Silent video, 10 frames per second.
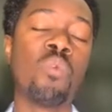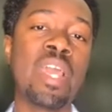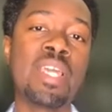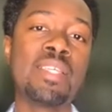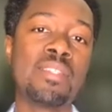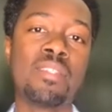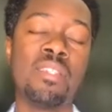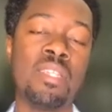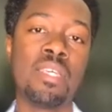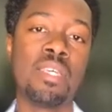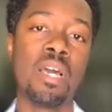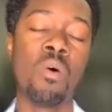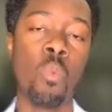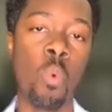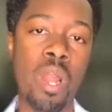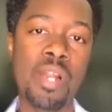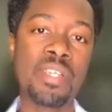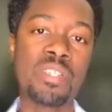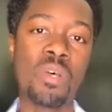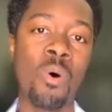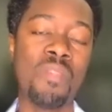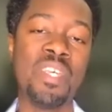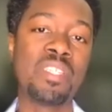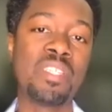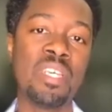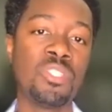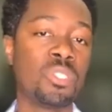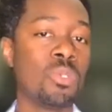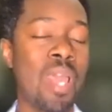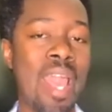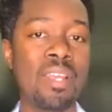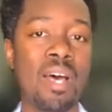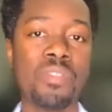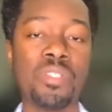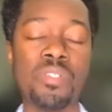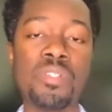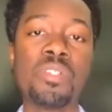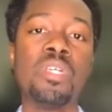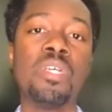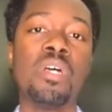raise the awareness on this issue and others